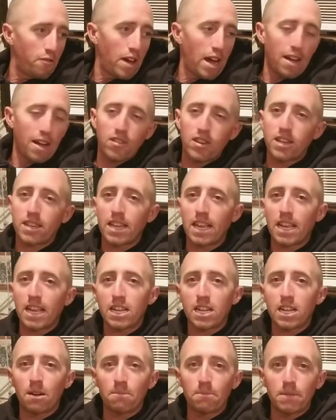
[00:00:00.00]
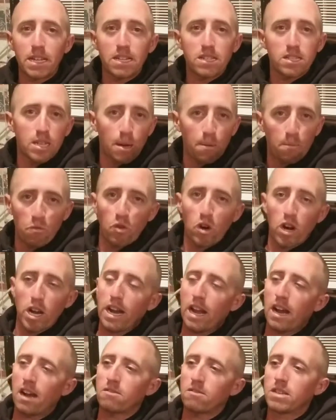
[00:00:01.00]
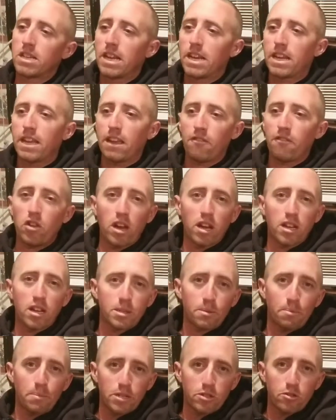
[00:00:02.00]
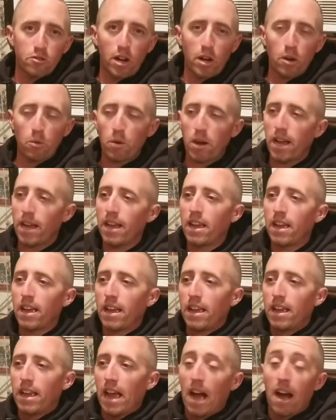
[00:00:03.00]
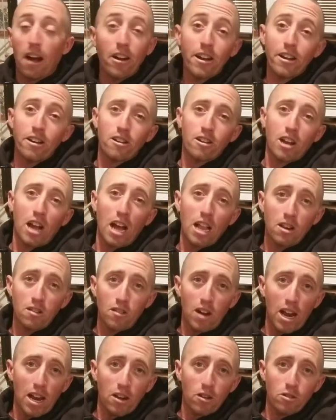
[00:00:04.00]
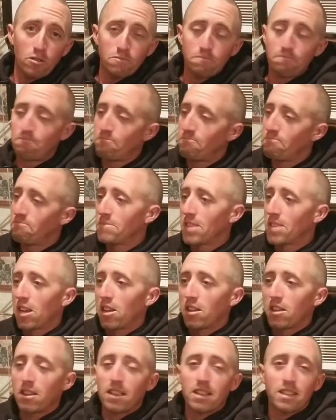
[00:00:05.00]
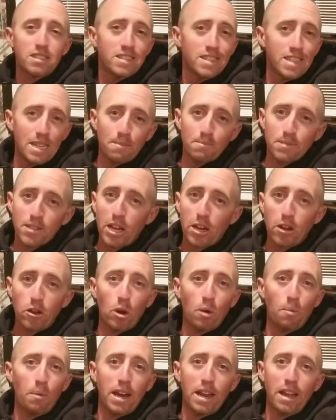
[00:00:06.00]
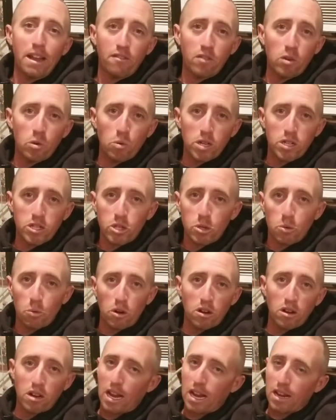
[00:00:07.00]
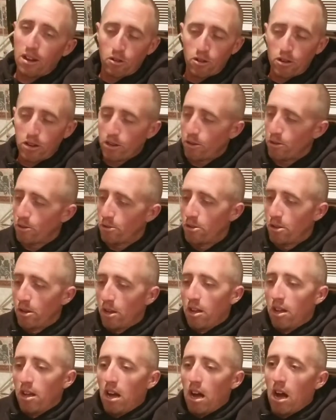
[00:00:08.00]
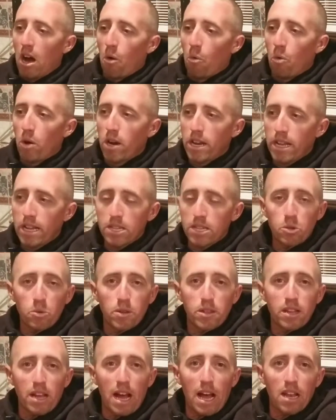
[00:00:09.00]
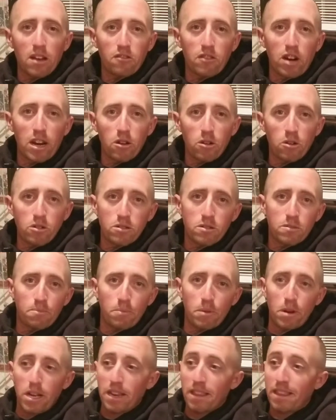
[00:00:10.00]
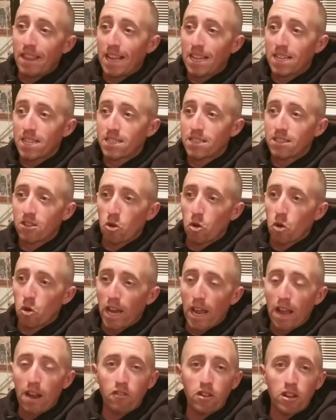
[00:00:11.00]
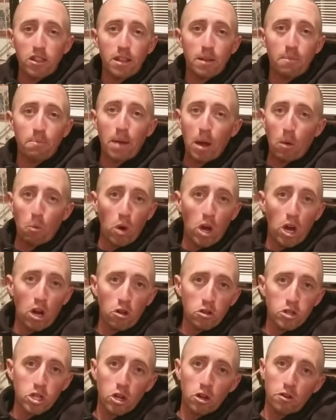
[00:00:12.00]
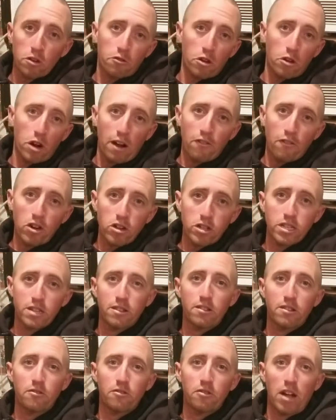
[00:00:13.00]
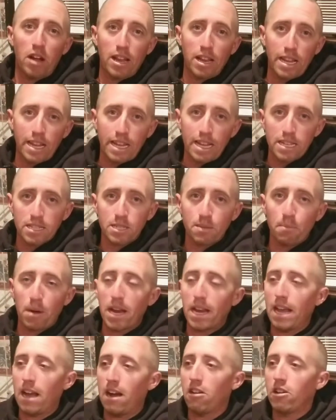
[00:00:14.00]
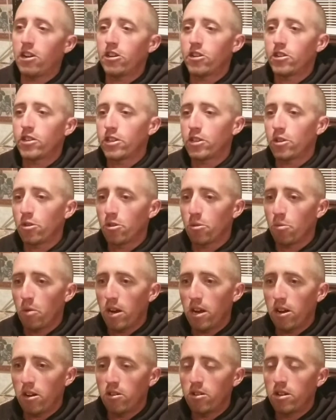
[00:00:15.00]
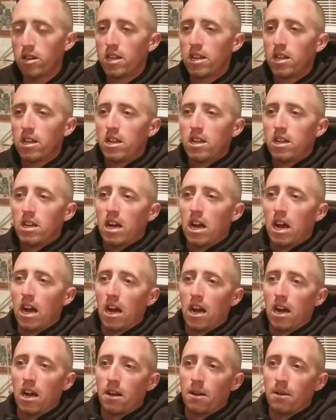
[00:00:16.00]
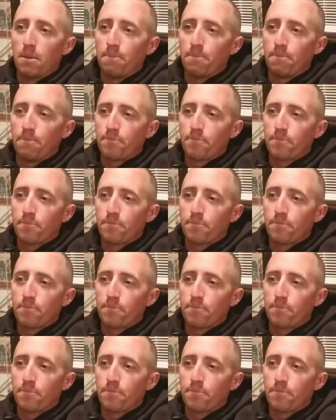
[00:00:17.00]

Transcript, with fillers: five to ten companies come right out, give you estimates right away. Out here in Colorado, seems like nobody ever wants to work. I don't know uh, what it is with Colorado, but that's on everything. My well took forever to finally get somebody out here to do the well. Um,